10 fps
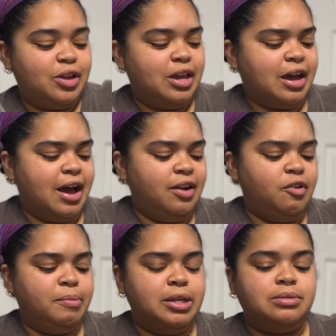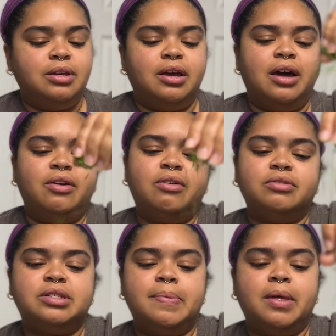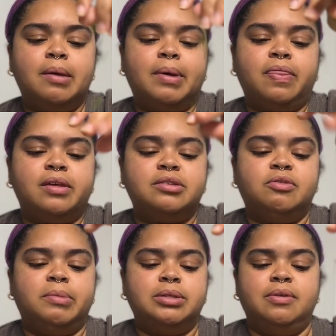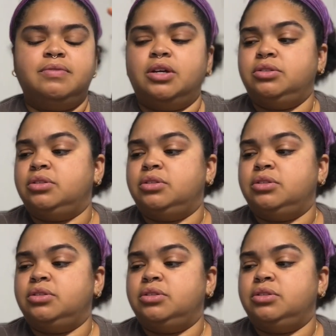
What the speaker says: It kind of reminds me, I don't know, something about this reminds me of Dr.